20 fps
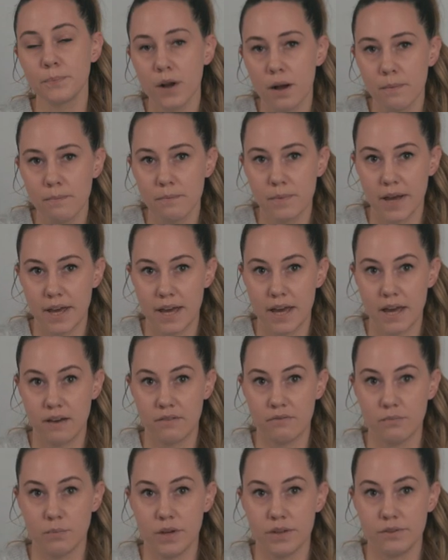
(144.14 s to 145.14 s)
problem I
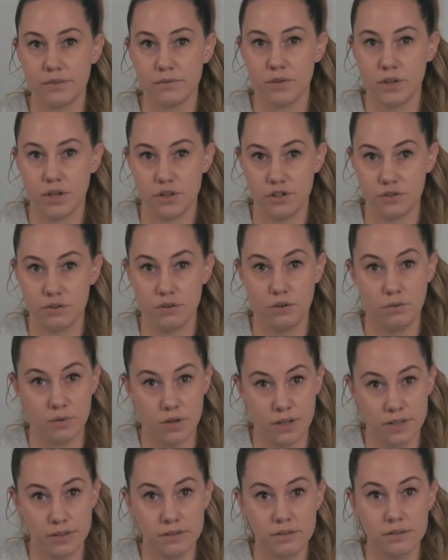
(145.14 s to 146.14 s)
have with traditional
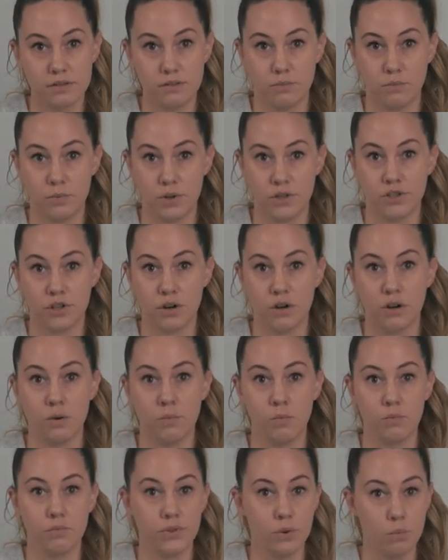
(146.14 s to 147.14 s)
ones, which are
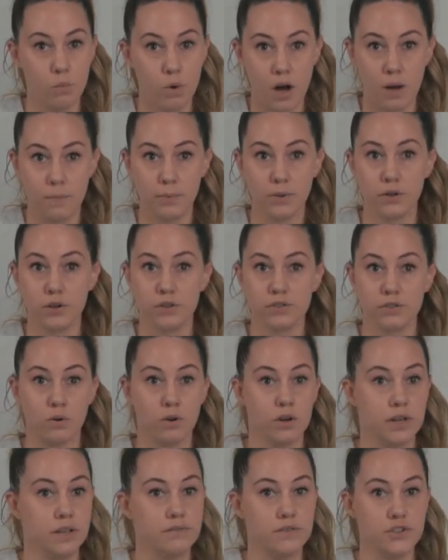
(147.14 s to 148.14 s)
the wobblers
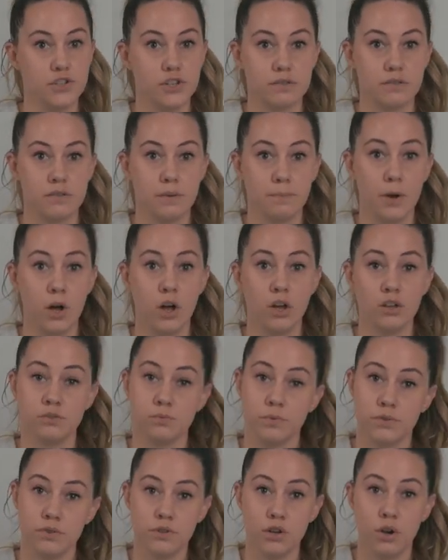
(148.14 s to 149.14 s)
or even just the balls
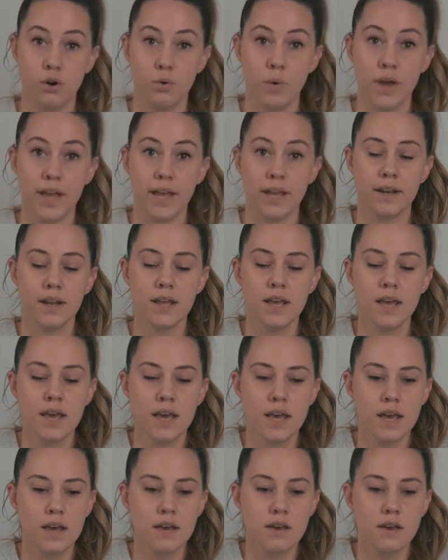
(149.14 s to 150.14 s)
with no weight,
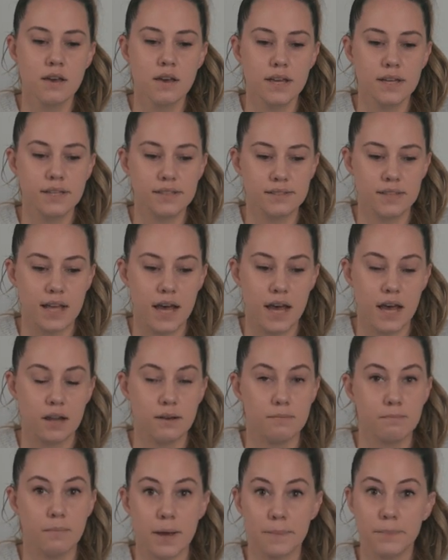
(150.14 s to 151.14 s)
is
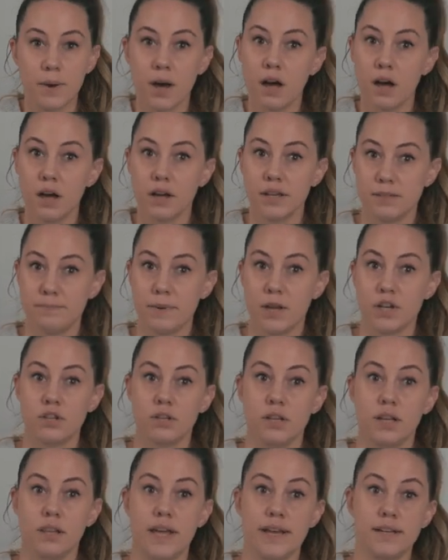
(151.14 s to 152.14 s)
that my pug
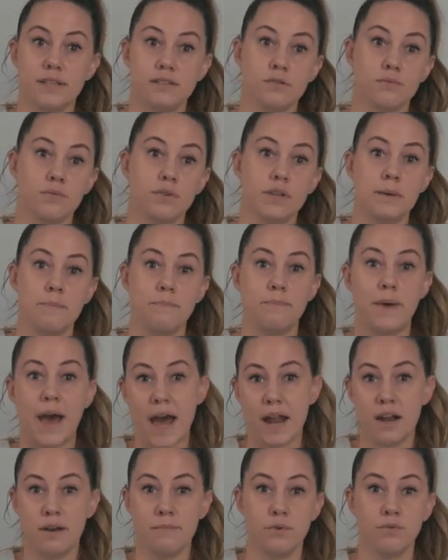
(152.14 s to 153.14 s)
especially likes to really
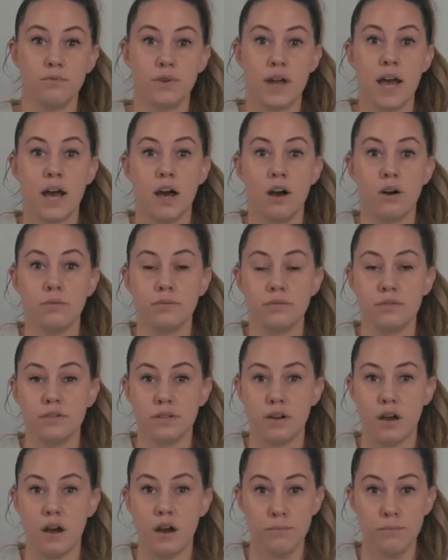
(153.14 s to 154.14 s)
bat them around
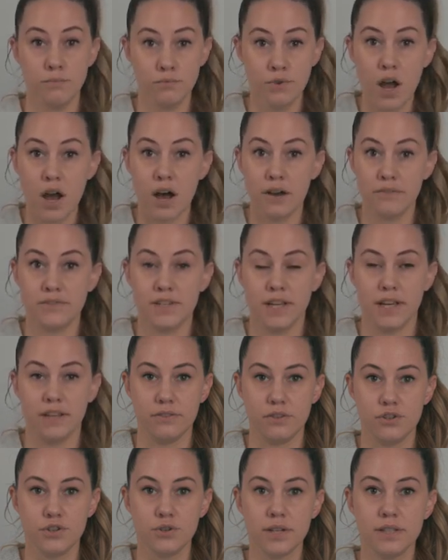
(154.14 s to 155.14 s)
rough to get
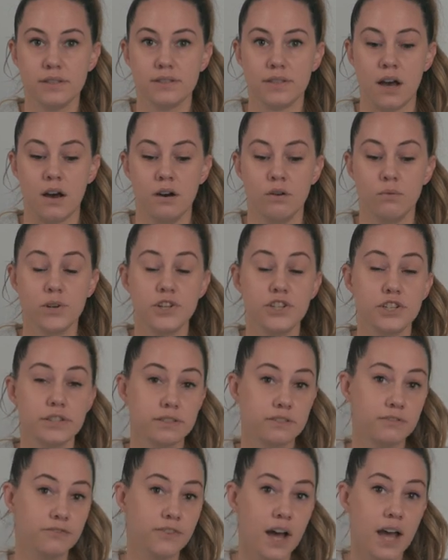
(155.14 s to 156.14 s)
the treats out, which
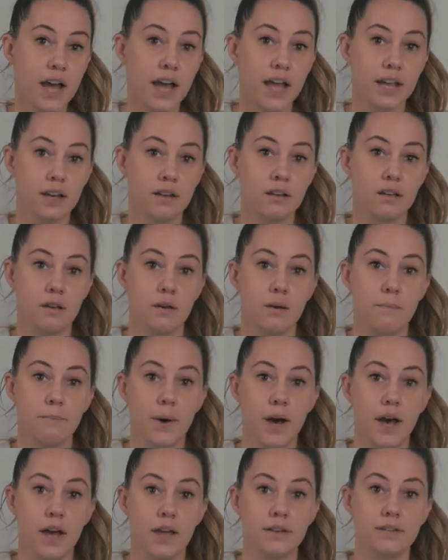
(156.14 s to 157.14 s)
is fine,
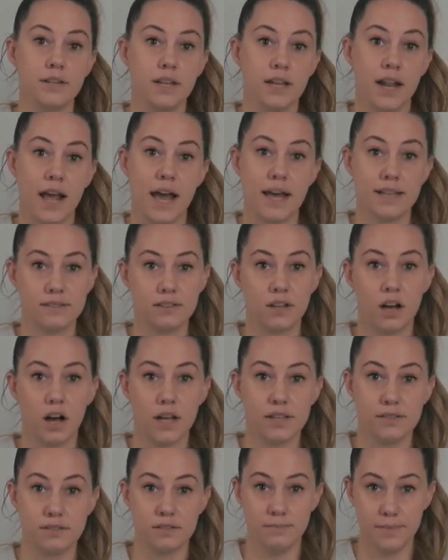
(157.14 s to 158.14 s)
but it has
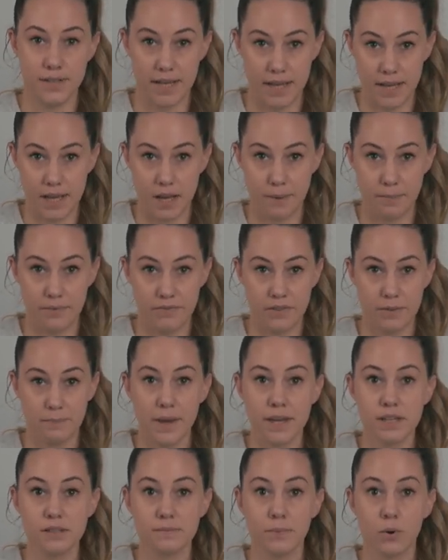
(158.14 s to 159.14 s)
caused some dinging up of the
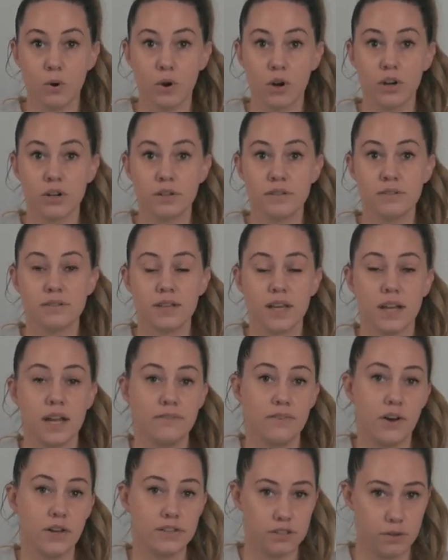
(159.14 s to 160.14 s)
baseboards. And
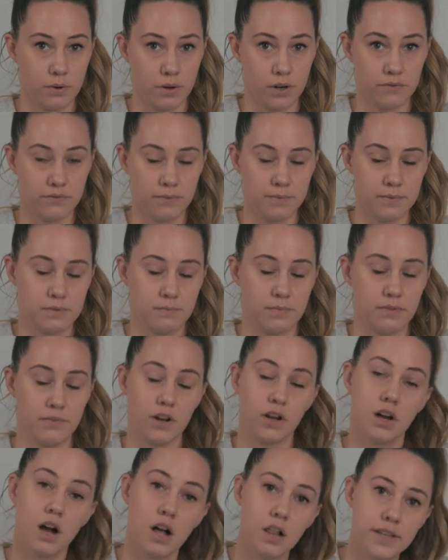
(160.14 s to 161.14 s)
I've also heard from some of
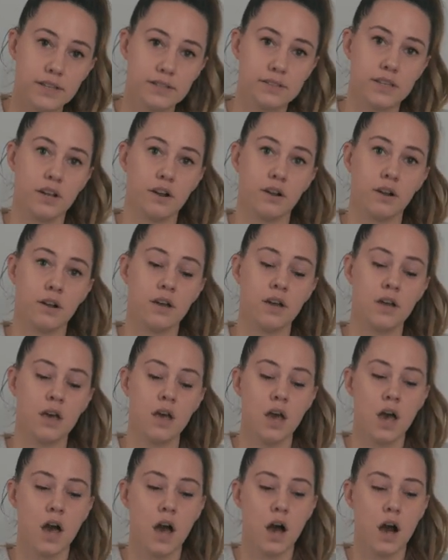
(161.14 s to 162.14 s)
our colleagues here
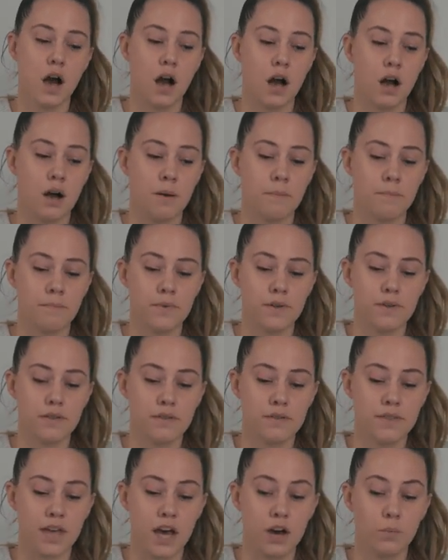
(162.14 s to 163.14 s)

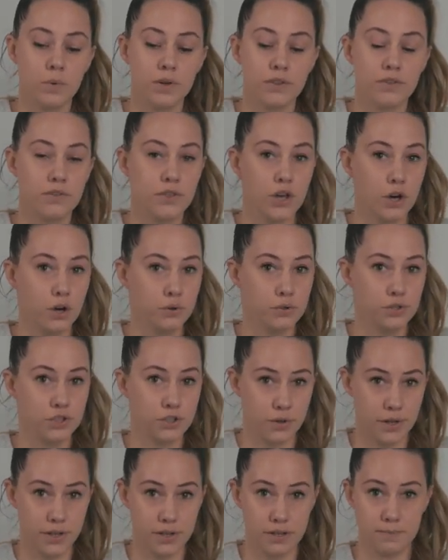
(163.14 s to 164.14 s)
that with those
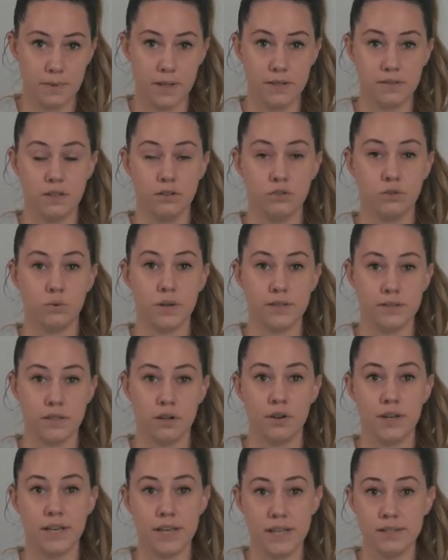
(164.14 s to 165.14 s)
treat dispensing toys
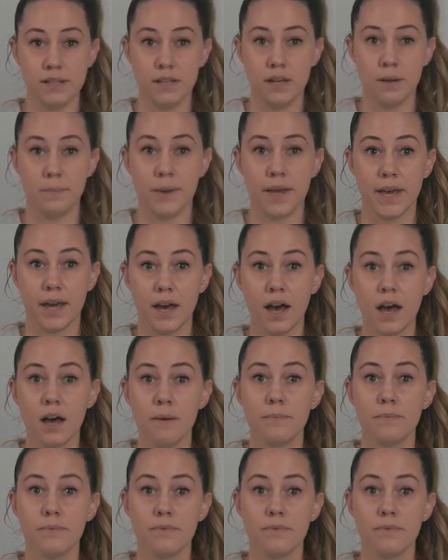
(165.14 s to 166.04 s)
that are easy to pick up,